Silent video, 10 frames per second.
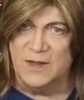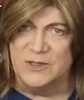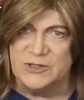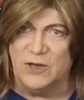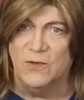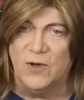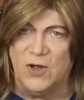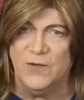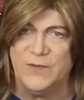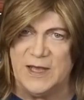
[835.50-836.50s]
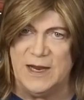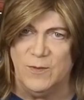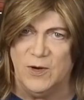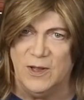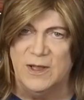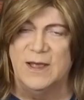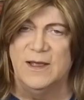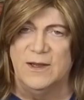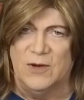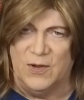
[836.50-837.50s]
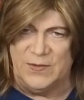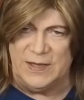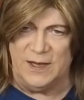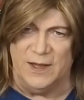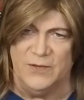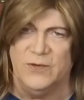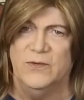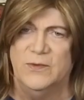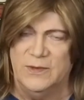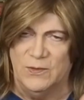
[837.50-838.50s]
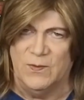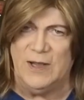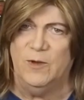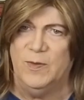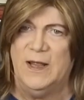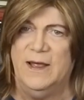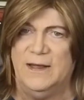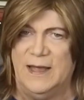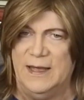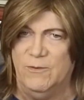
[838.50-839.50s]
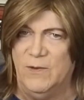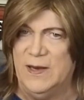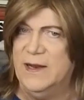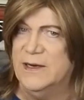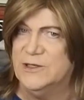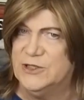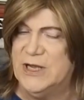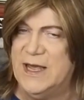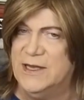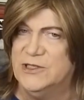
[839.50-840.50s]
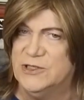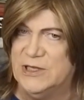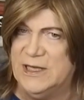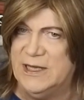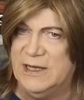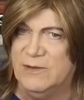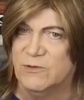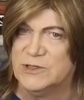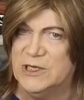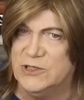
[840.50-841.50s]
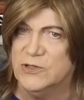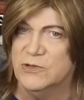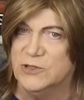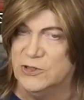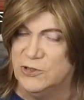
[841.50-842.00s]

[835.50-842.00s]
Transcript: So off camera, on the other monoblock, I went in and changed the resistors to